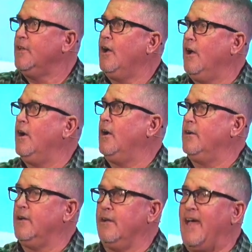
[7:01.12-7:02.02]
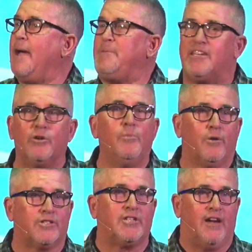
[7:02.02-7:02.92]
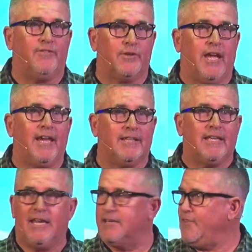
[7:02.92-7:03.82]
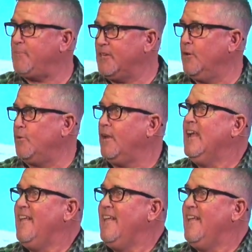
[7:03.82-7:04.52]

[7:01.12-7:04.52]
uh, uh, Happy Gilmore stuff, okay, at the end of Happy Gilmore.